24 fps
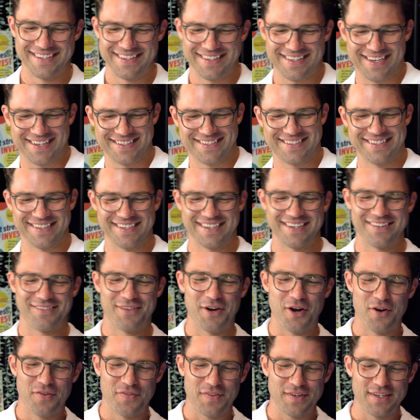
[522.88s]
That's it.
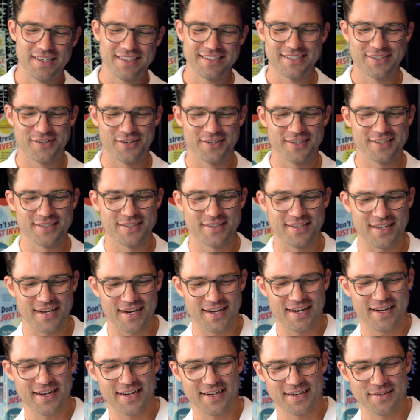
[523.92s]
Well, fingers crossed.
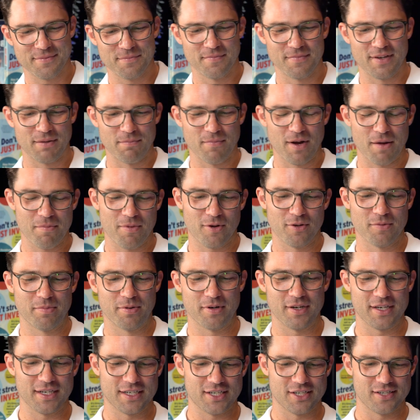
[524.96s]
My bold
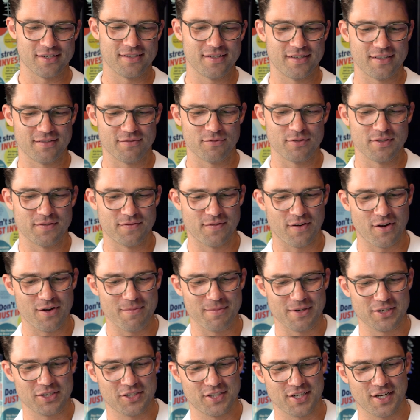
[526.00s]
prediction was very
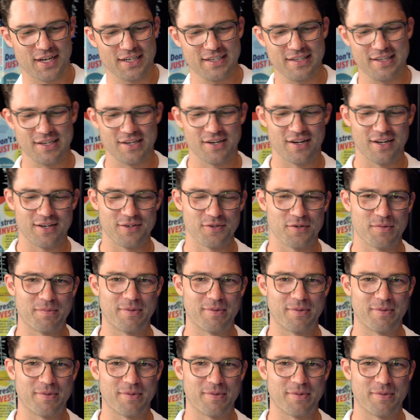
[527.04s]
much tied to the iron ore